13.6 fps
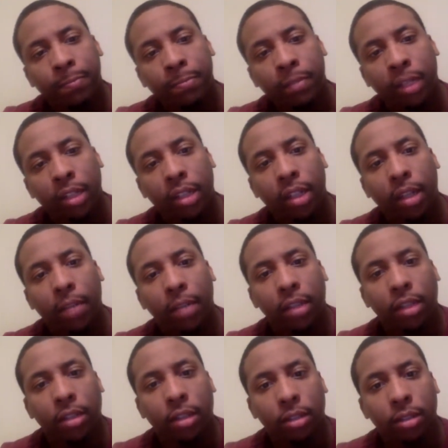Let's see how much
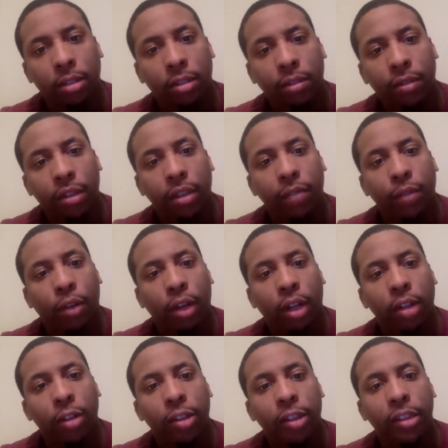he costs.
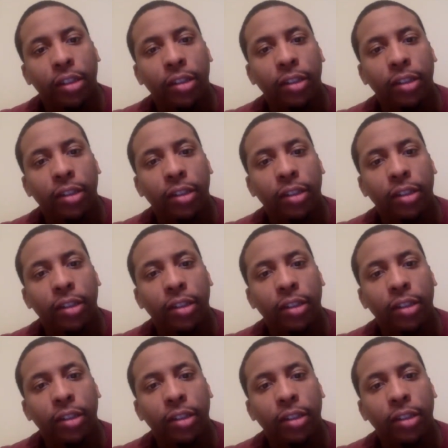$5,400.